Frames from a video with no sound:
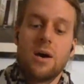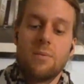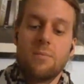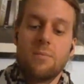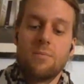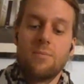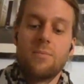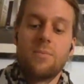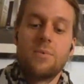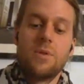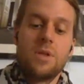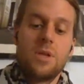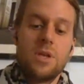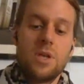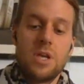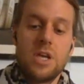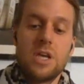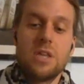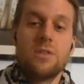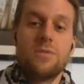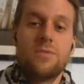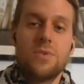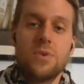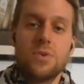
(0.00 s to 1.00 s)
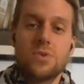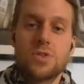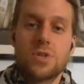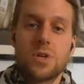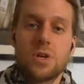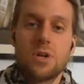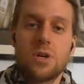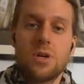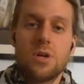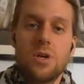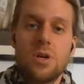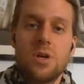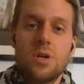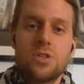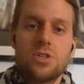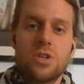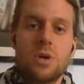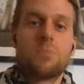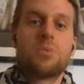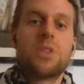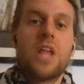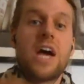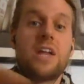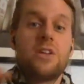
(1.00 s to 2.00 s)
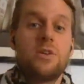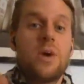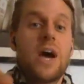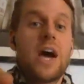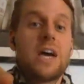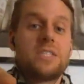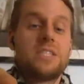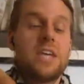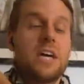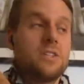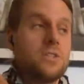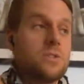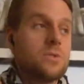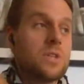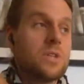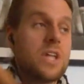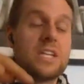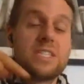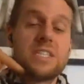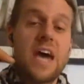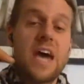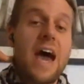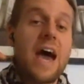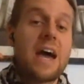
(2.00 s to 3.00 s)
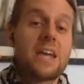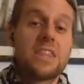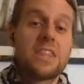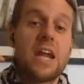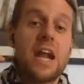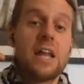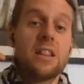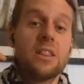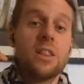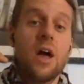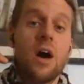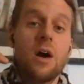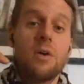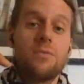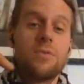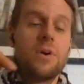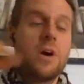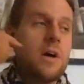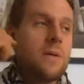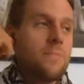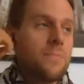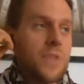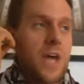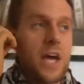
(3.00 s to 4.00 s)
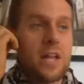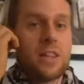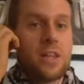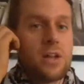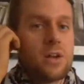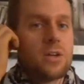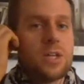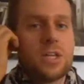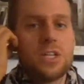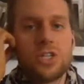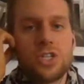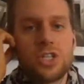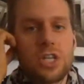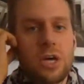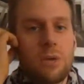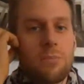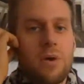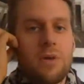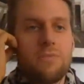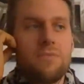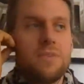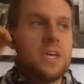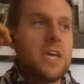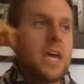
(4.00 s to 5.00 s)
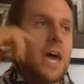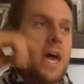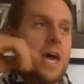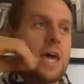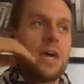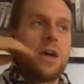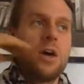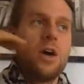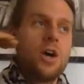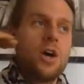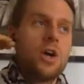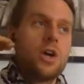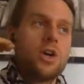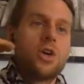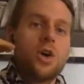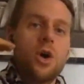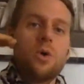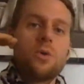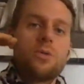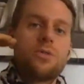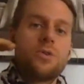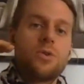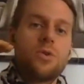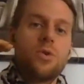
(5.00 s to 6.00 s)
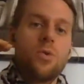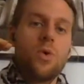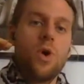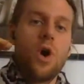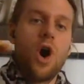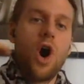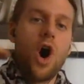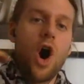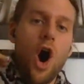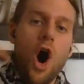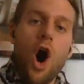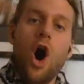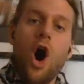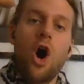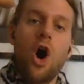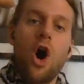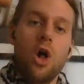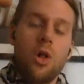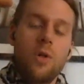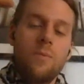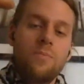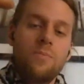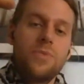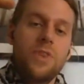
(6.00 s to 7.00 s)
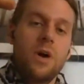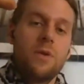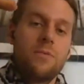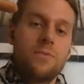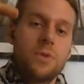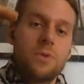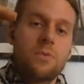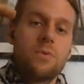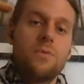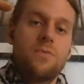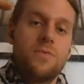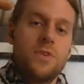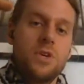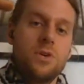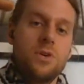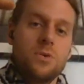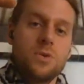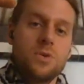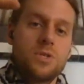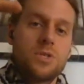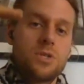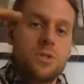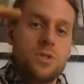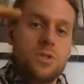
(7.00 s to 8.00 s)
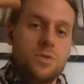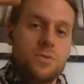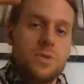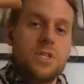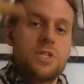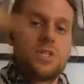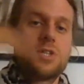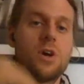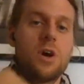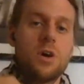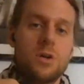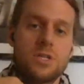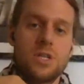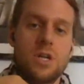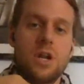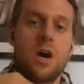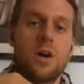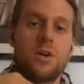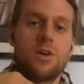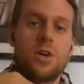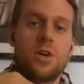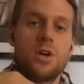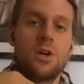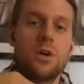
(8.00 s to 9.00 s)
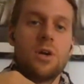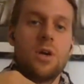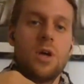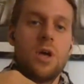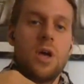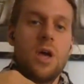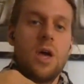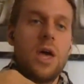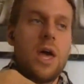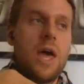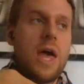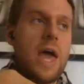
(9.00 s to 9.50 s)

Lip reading: in the future. So I'm glad you asked that, dude. That's a hack that I love. I literally just tell my VA, go through all of the reviews, 3 stars and under,